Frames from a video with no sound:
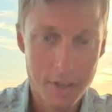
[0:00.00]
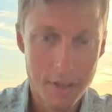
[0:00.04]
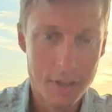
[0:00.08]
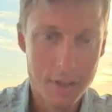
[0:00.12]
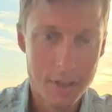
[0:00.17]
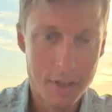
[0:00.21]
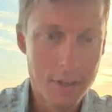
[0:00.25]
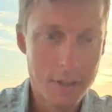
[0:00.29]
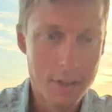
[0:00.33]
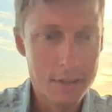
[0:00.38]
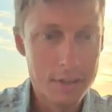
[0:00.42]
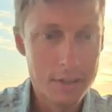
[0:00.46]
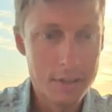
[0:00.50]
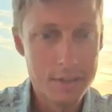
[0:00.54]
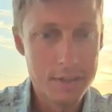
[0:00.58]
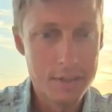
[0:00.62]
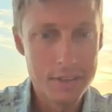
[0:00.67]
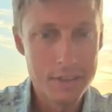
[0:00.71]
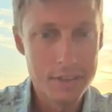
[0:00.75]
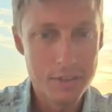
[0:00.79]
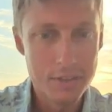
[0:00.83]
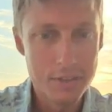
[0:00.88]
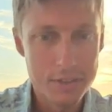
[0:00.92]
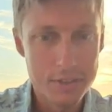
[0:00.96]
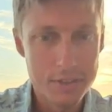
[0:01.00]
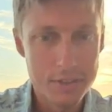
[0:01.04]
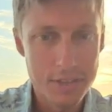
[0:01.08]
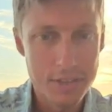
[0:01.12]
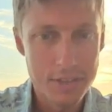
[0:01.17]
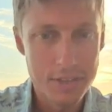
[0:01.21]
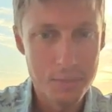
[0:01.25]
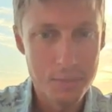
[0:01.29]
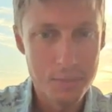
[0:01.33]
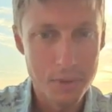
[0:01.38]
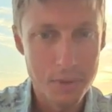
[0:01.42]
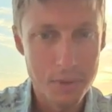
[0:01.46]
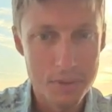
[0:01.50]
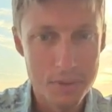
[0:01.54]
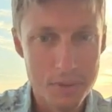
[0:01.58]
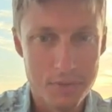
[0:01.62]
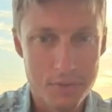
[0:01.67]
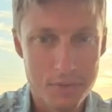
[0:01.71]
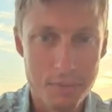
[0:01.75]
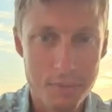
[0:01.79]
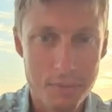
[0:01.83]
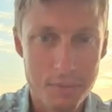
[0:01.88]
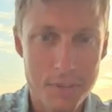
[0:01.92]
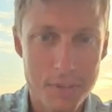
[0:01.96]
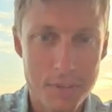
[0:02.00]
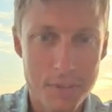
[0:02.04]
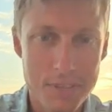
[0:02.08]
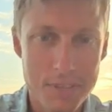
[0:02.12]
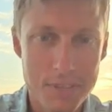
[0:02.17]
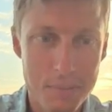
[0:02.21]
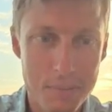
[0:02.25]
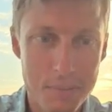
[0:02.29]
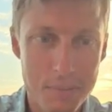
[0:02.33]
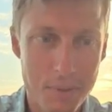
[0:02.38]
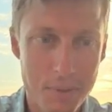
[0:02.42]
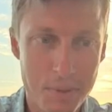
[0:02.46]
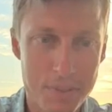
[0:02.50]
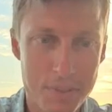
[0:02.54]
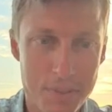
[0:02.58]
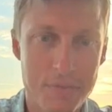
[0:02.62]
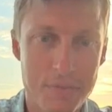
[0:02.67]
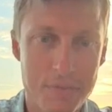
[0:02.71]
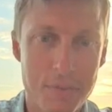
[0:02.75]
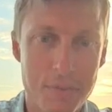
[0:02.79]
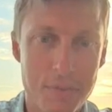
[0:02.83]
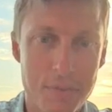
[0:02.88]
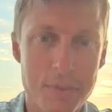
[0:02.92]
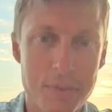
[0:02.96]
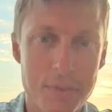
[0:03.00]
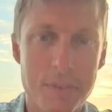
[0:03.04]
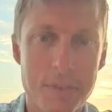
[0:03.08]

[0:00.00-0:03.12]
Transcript: These are templates from my templates folder